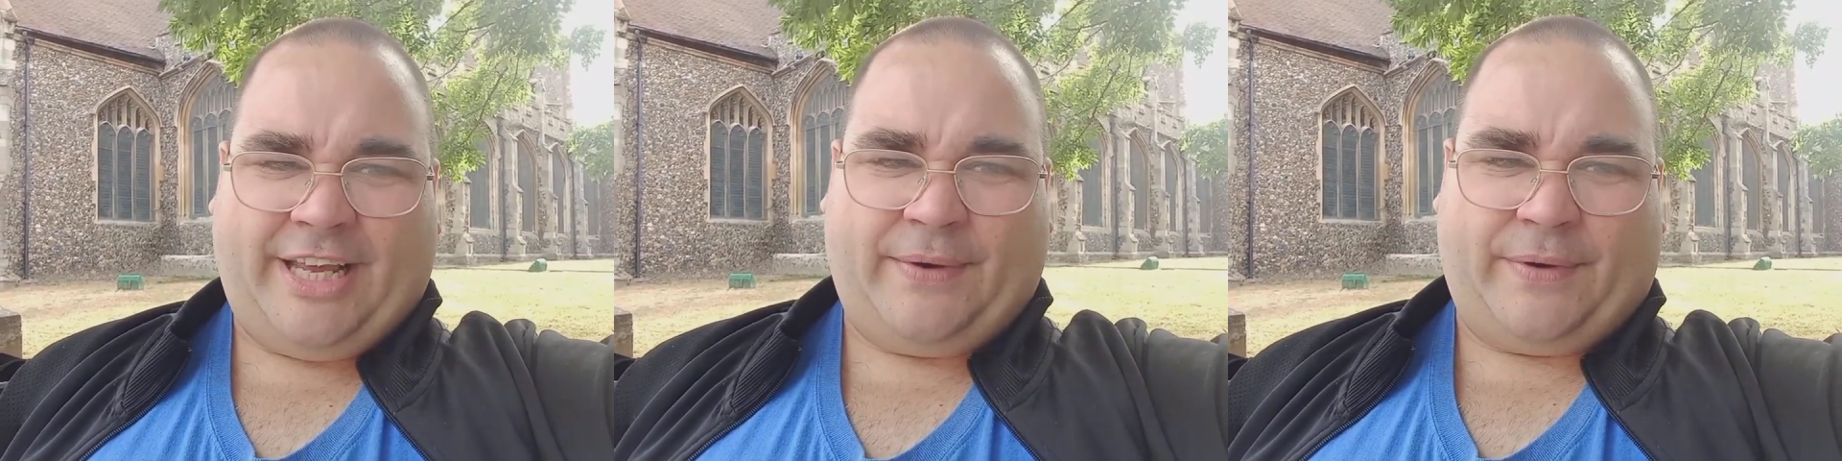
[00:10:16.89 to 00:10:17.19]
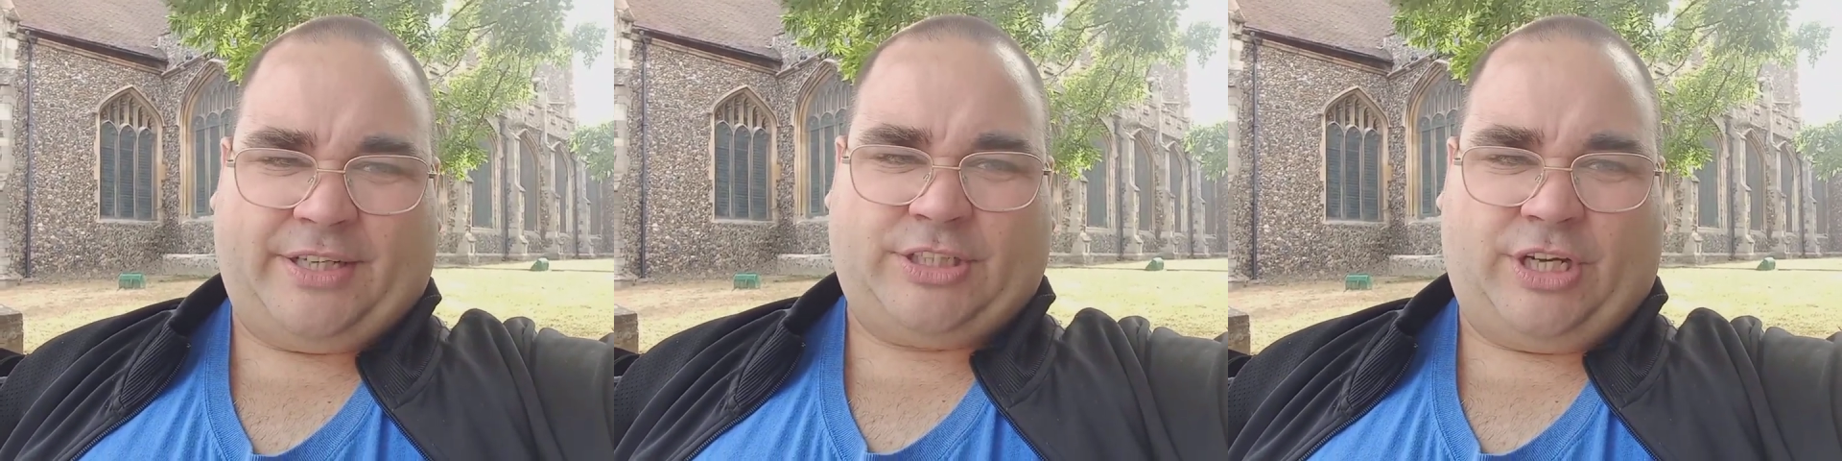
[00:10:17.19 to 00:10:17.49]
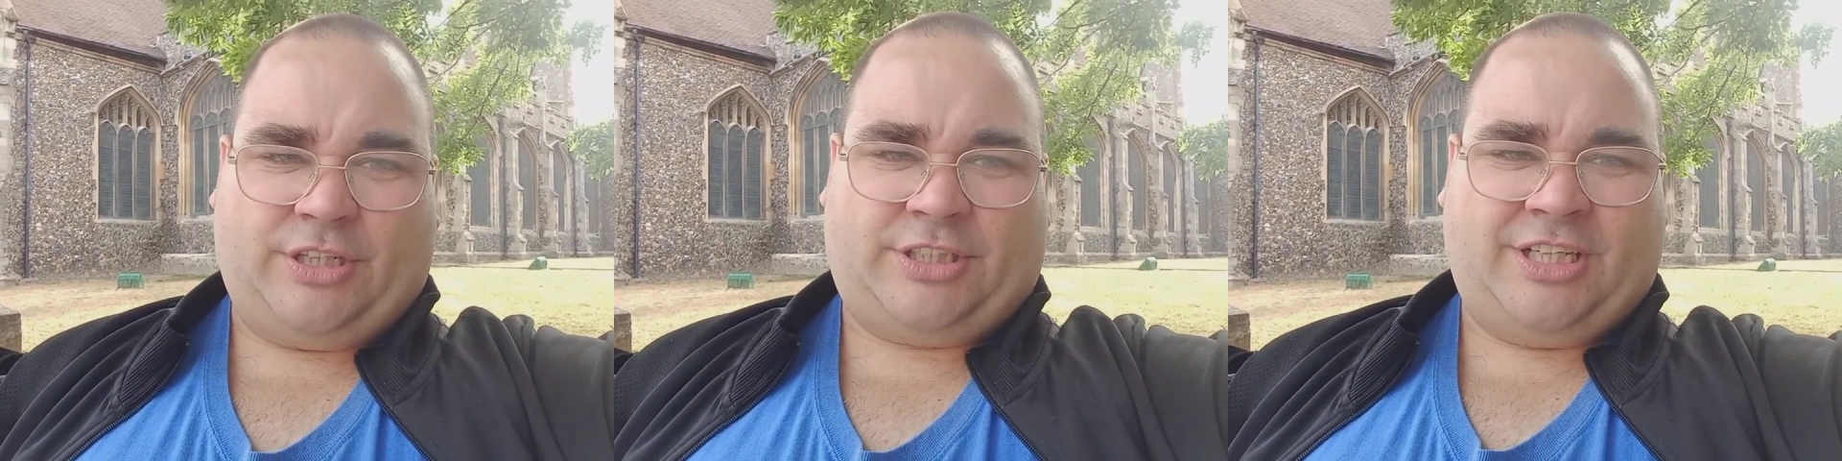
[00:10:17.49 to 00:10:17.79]
eerie
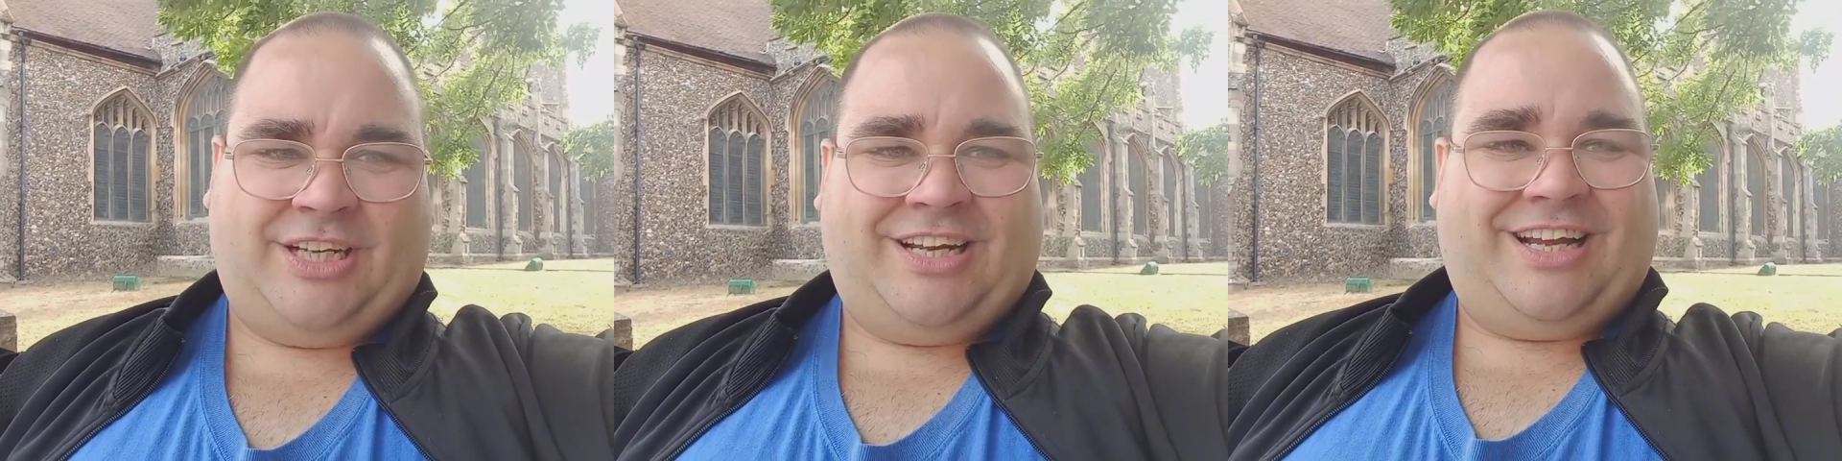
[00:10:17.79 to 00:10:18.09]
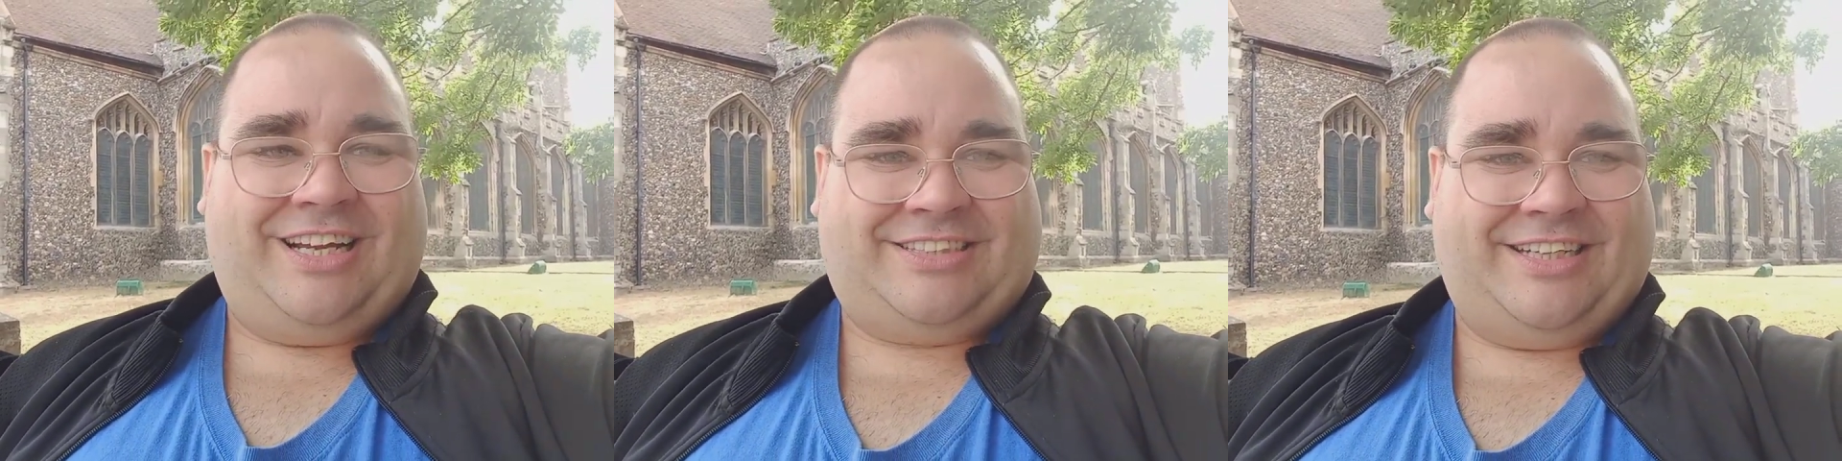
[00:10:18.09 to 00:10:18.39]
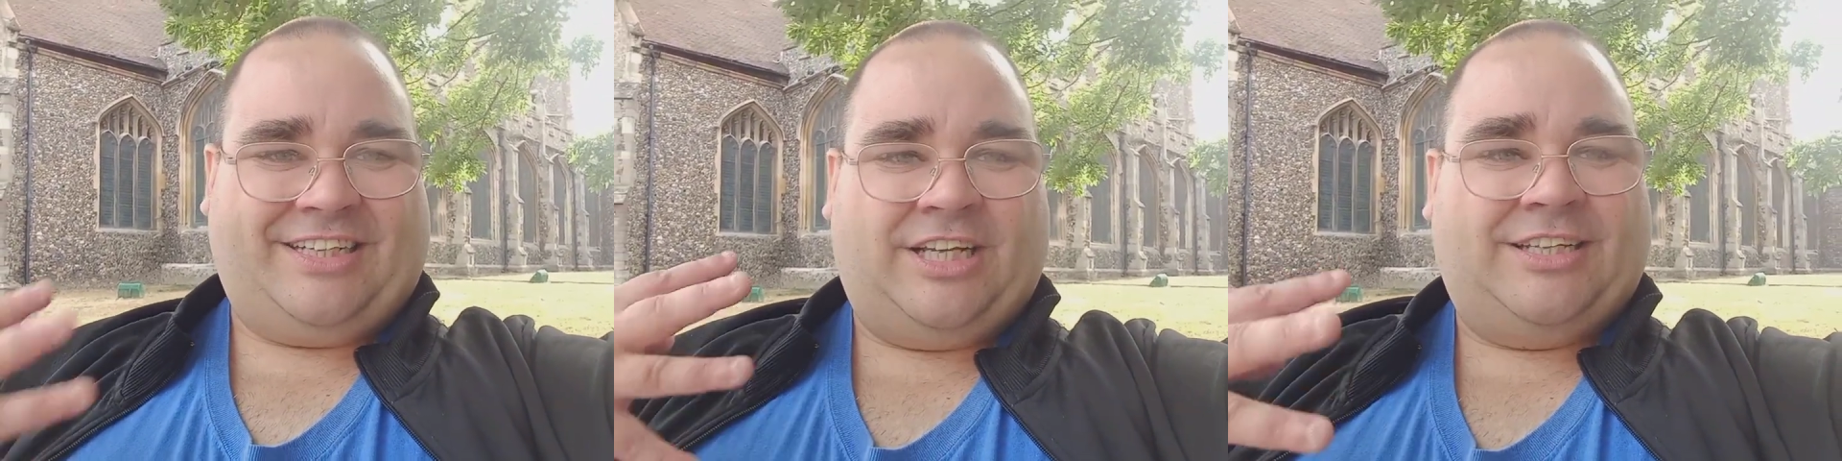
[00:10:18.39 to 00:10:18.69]
church, as
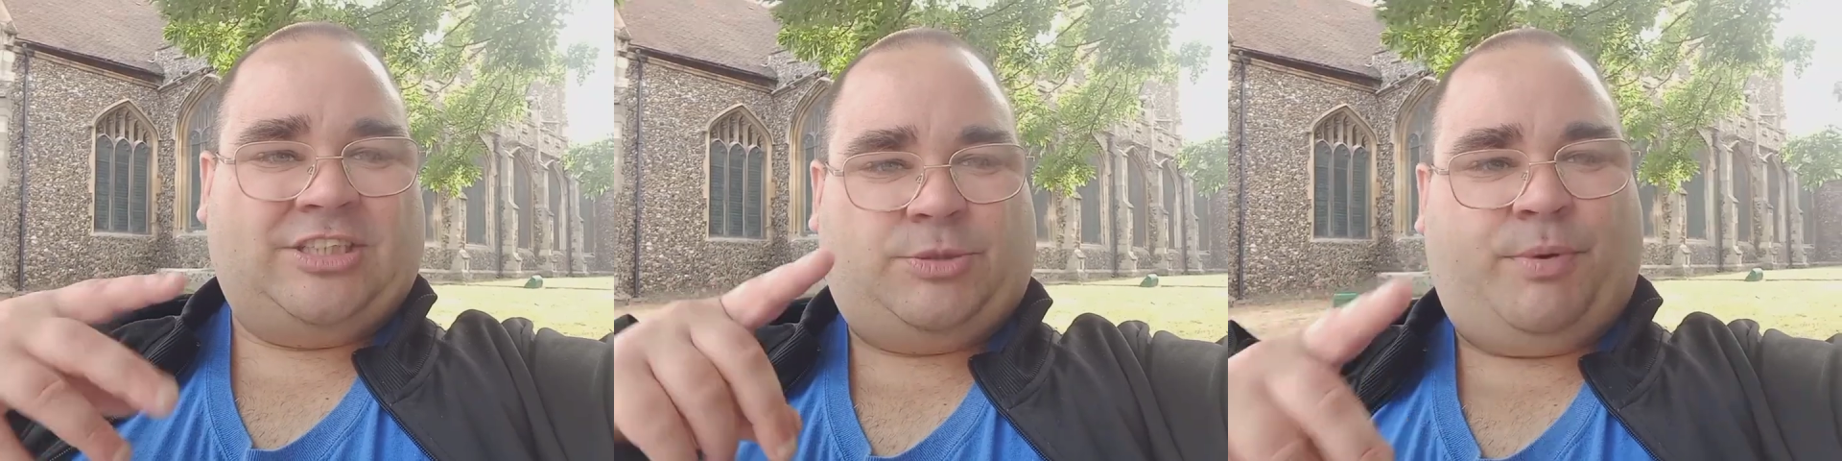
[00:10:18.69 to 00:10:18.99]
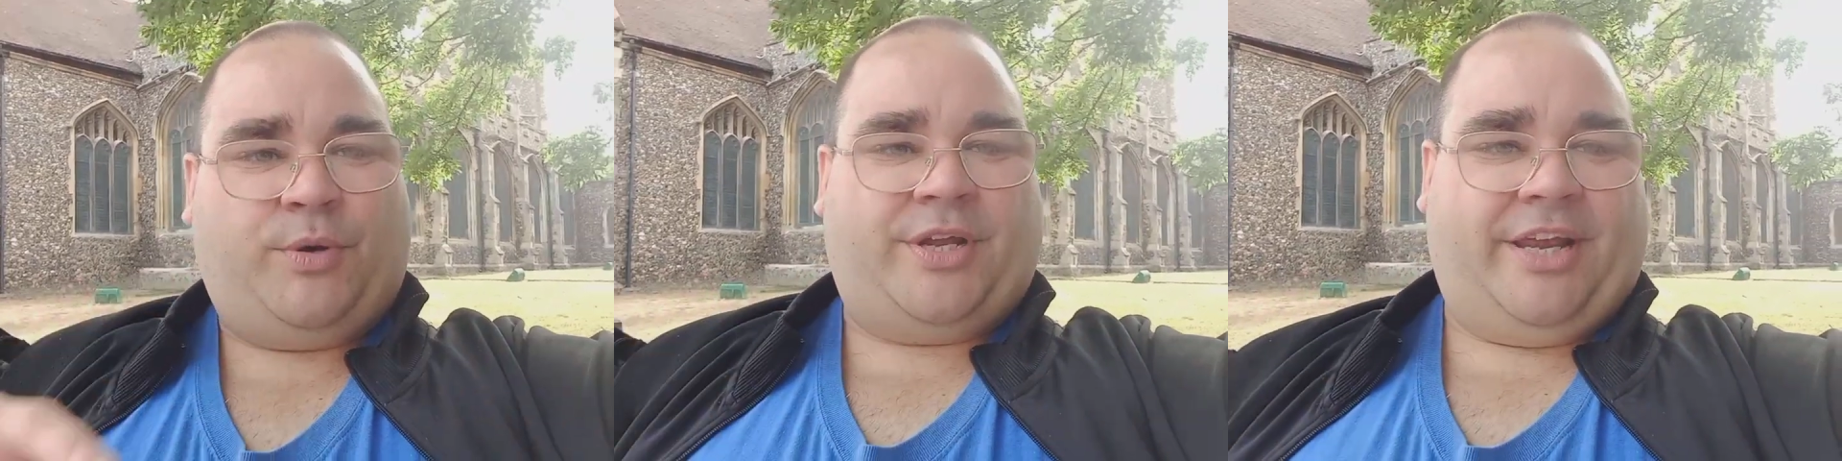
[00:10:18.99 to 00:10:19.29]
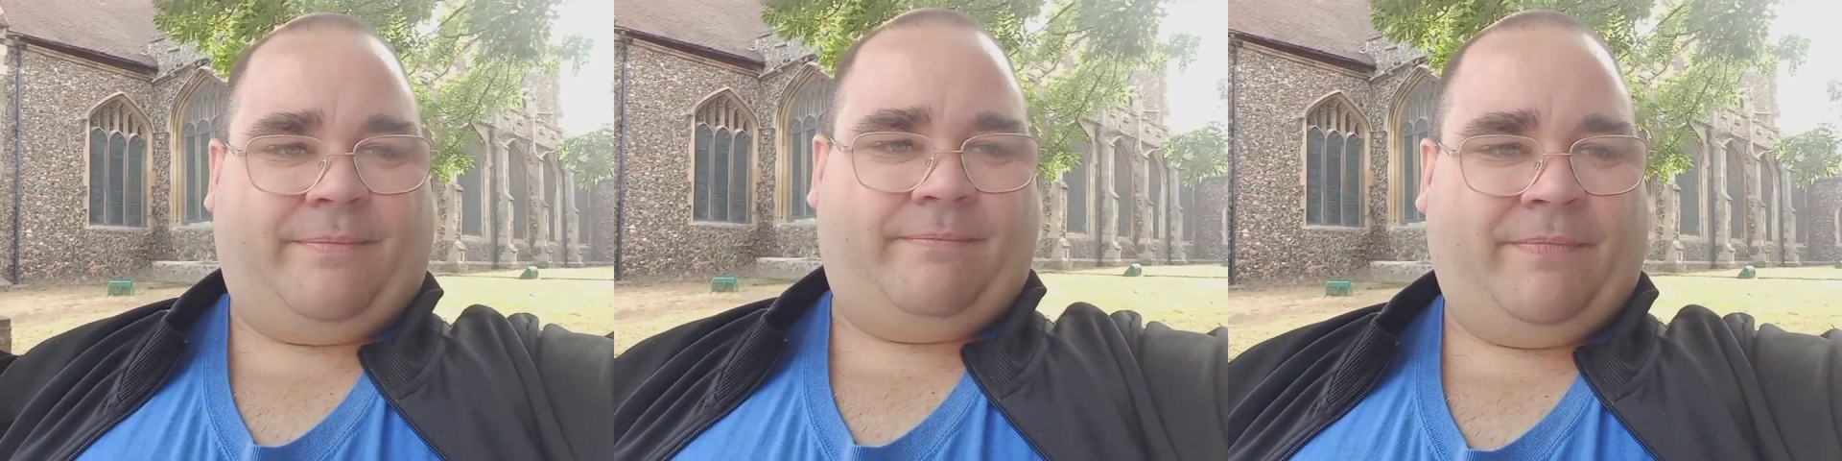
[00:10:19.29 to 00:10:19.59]
in spooky.